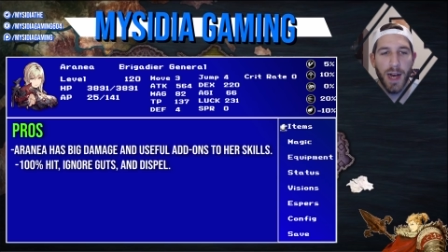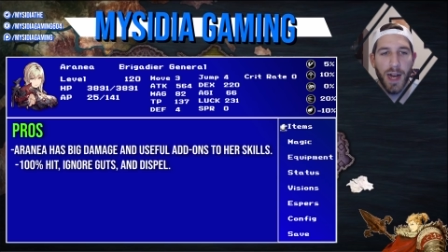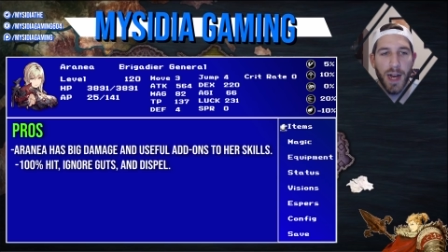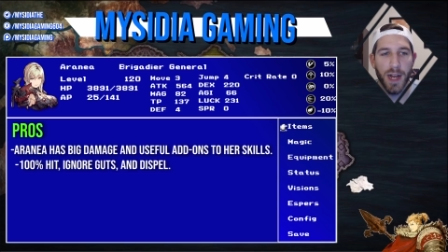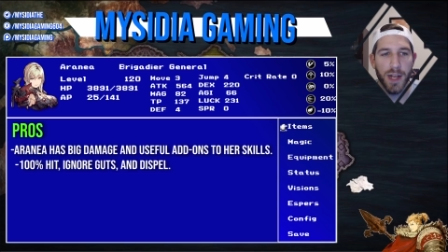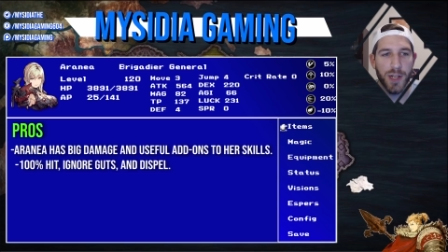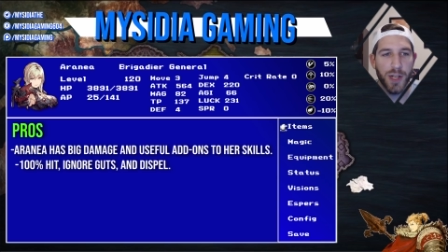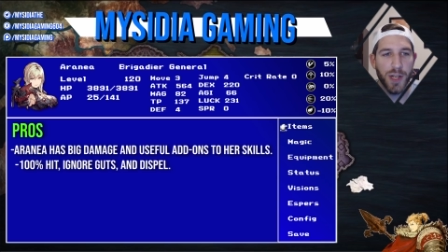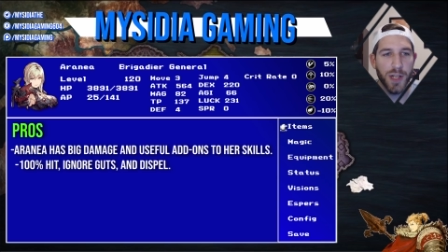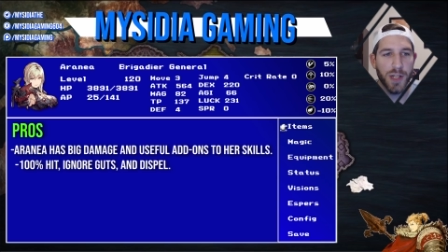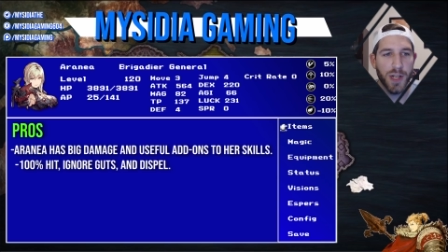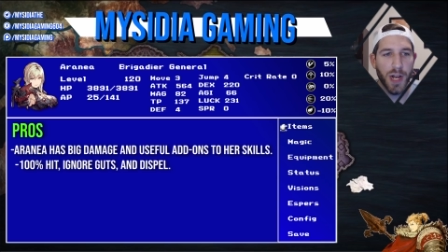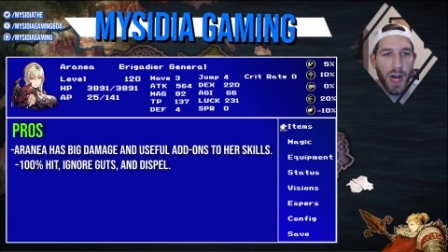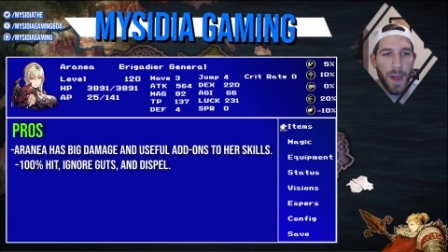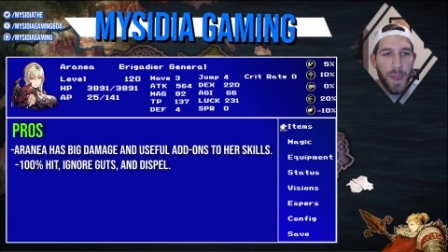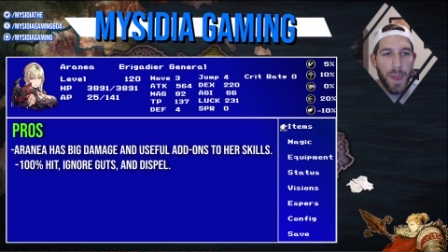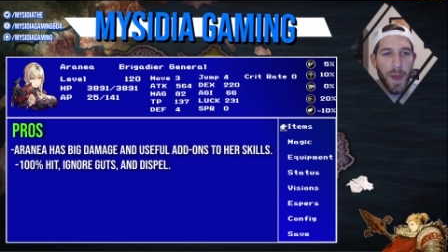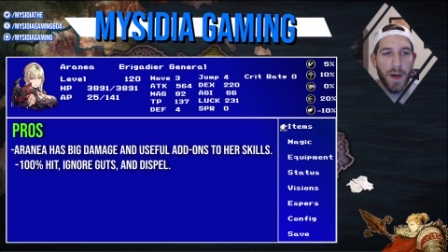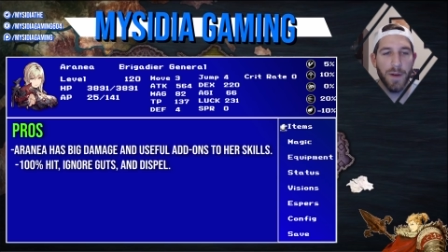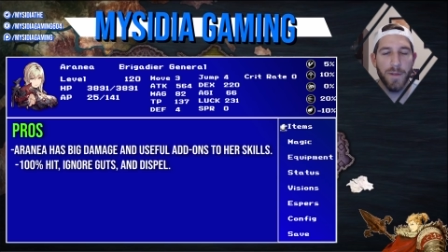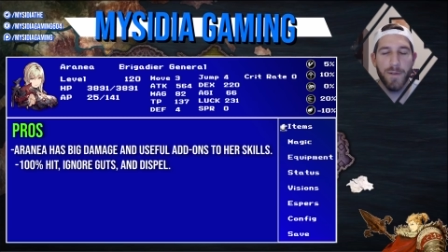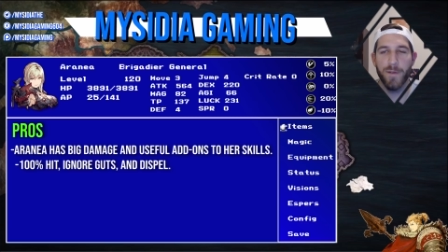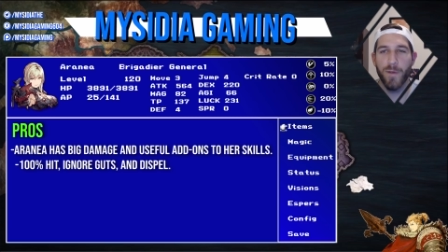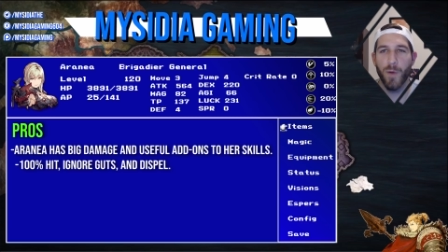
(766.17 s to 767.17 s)
She's got
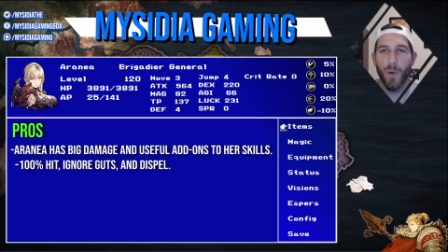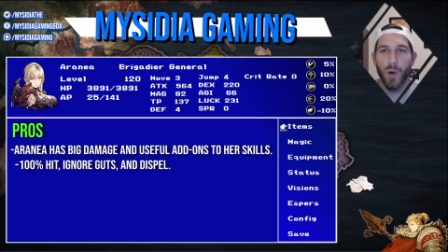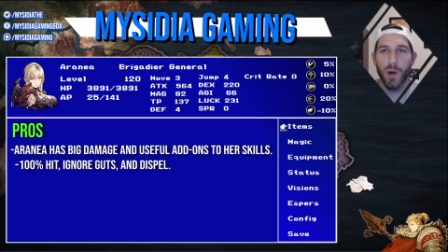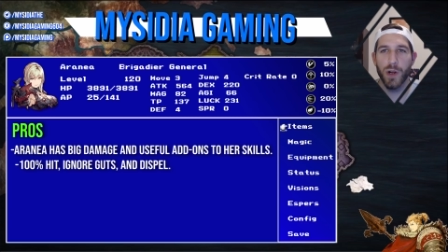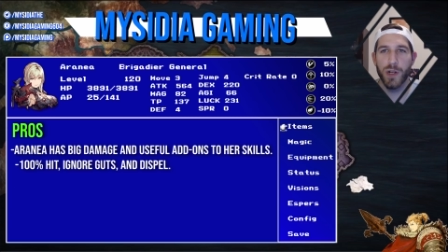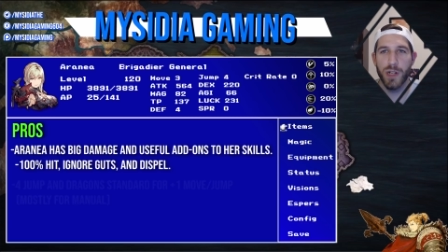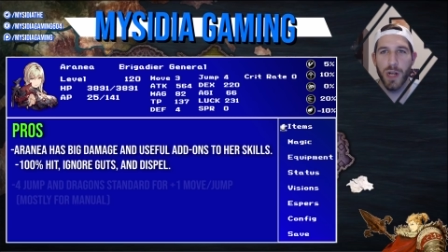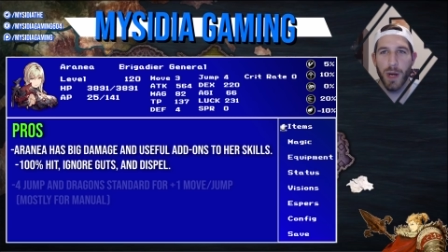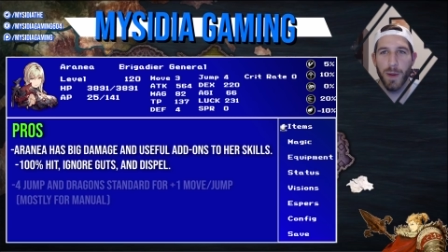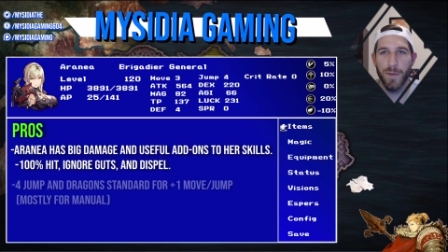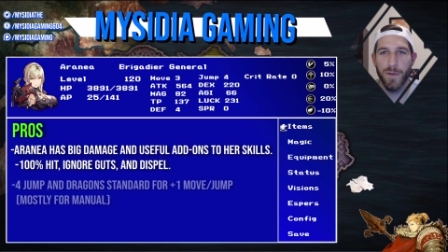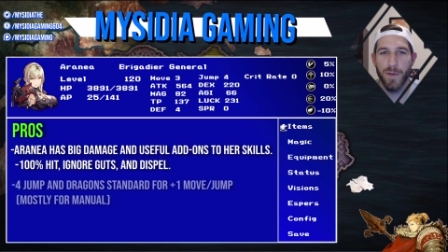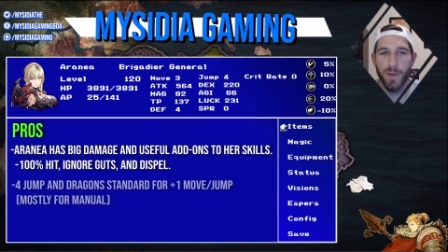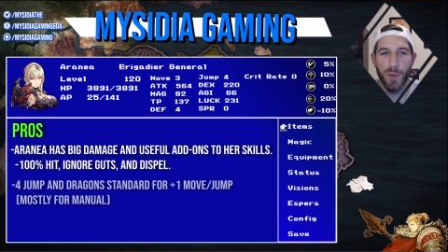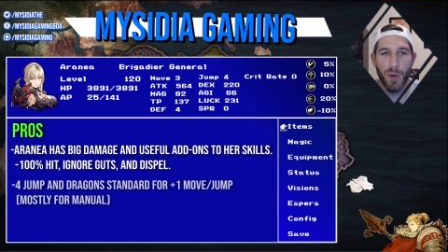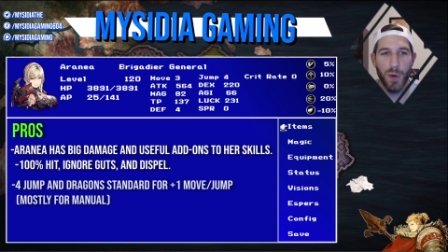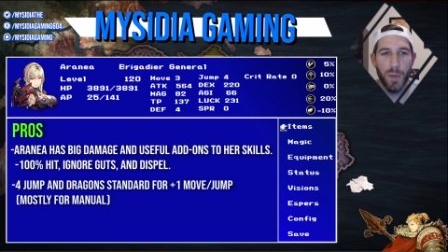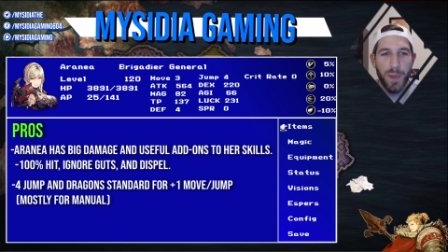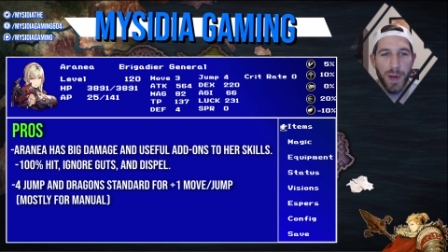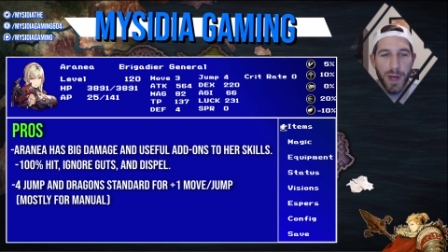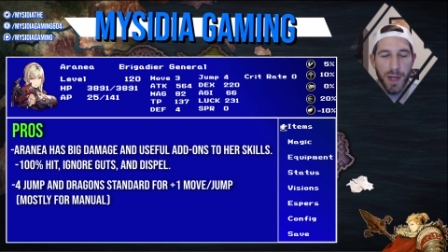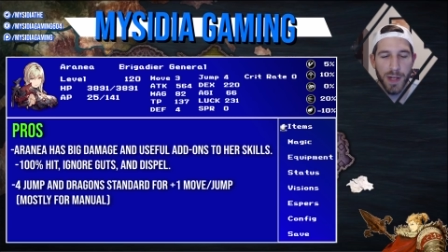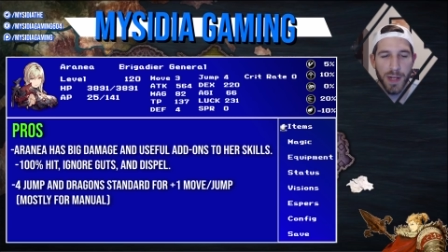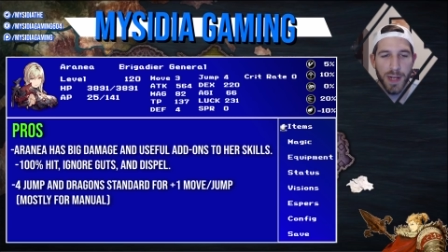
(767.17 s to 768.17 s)
that 4 jump for
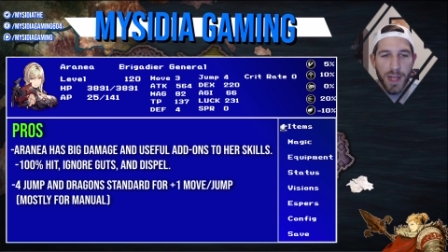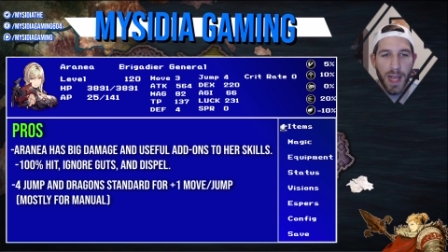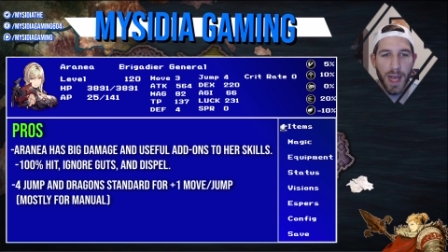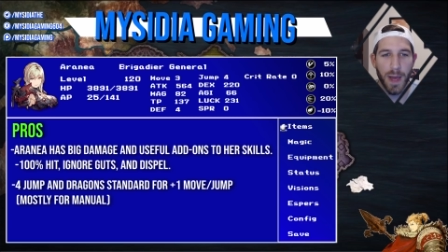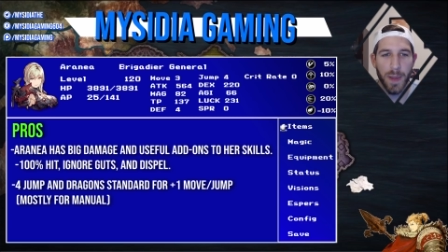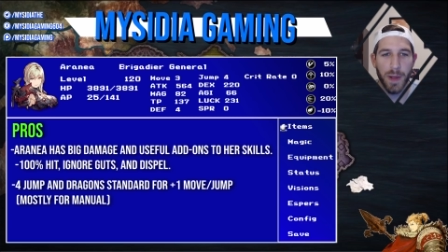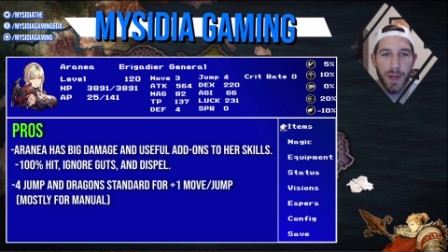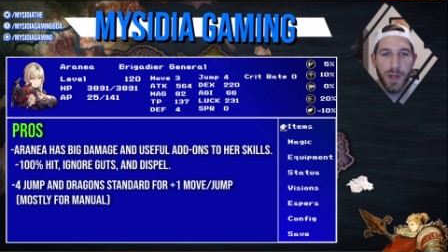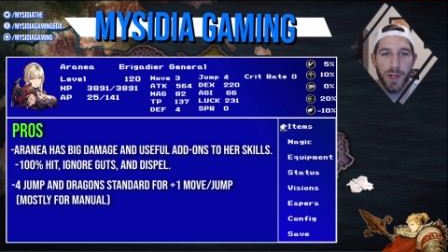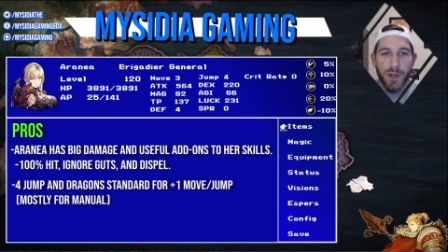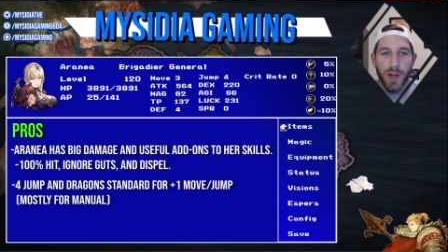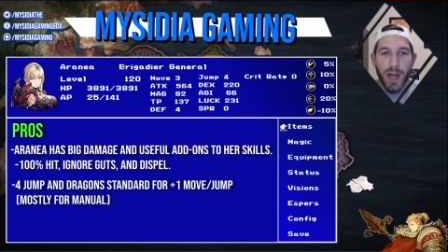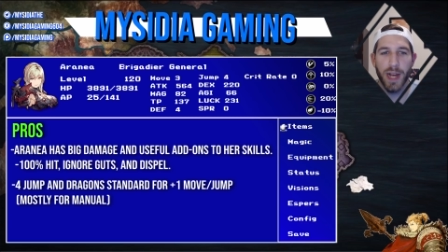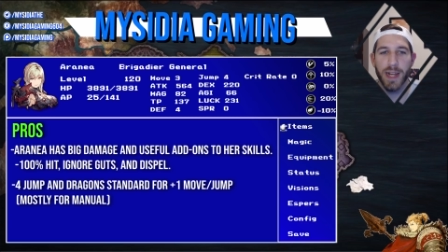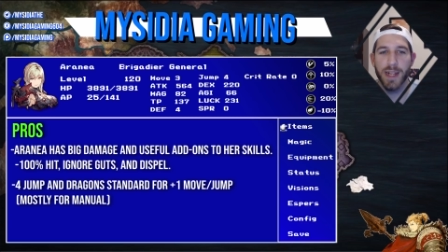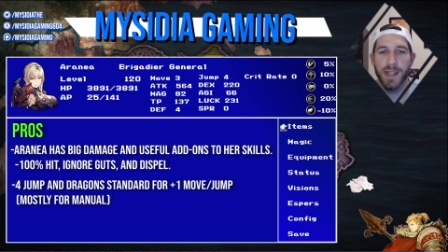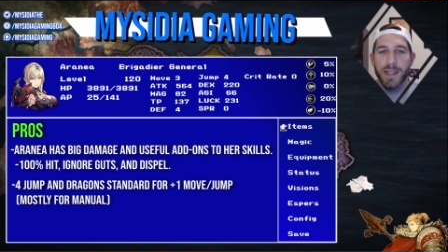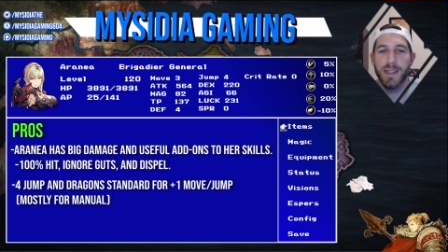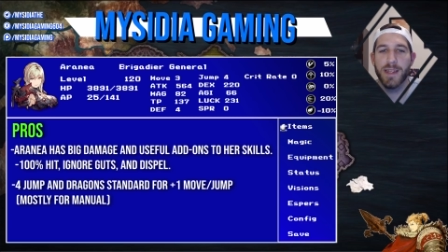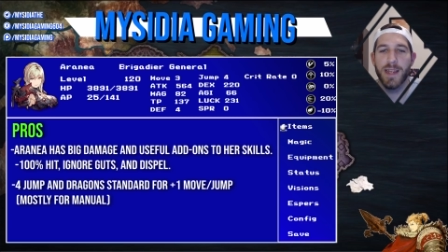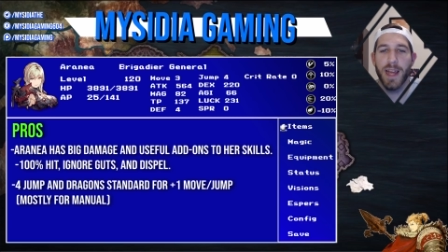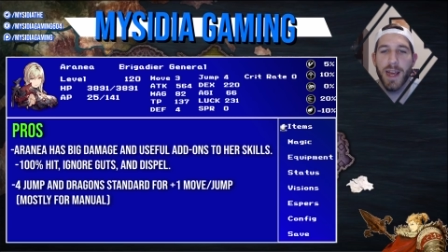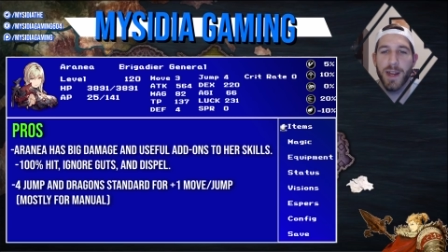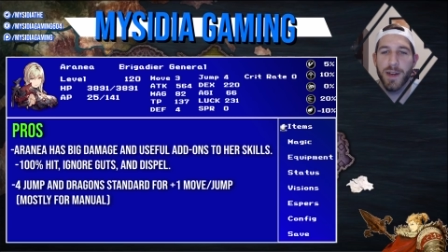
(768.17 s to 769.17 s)
mobility and then
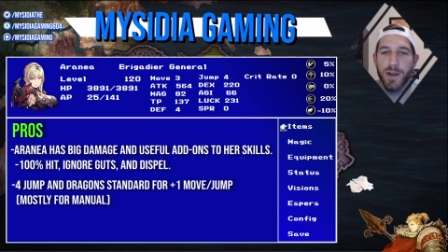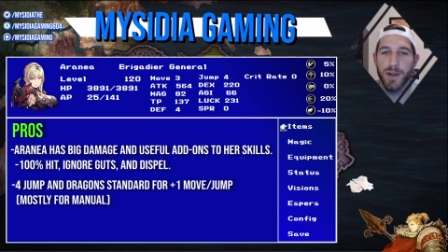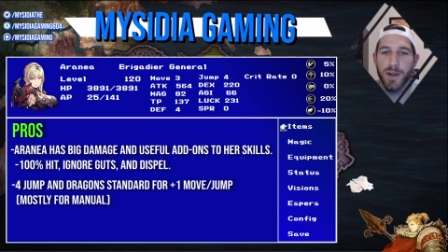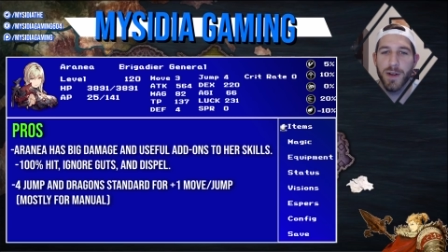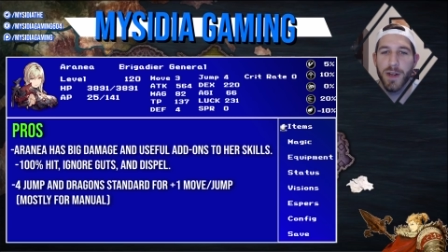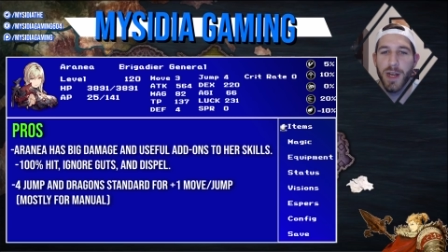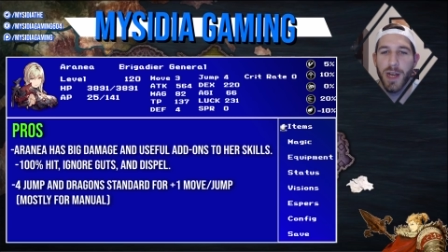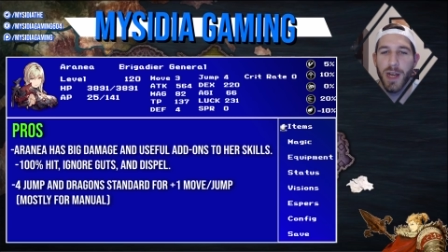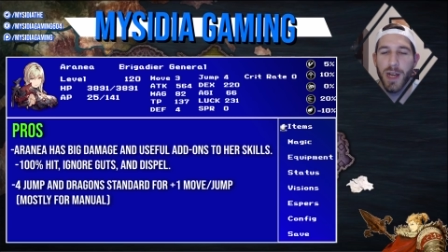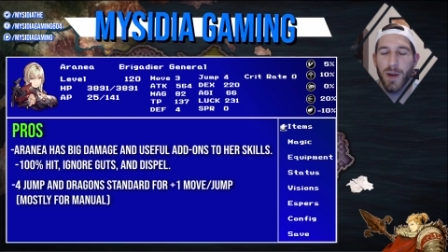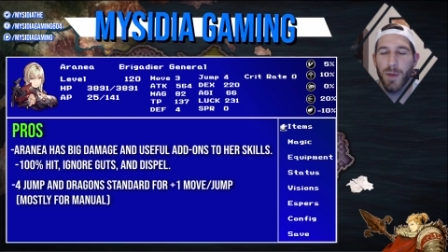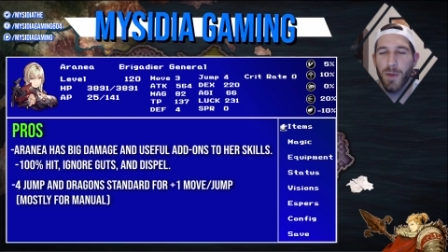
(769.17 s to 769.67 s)
Dragon Standard,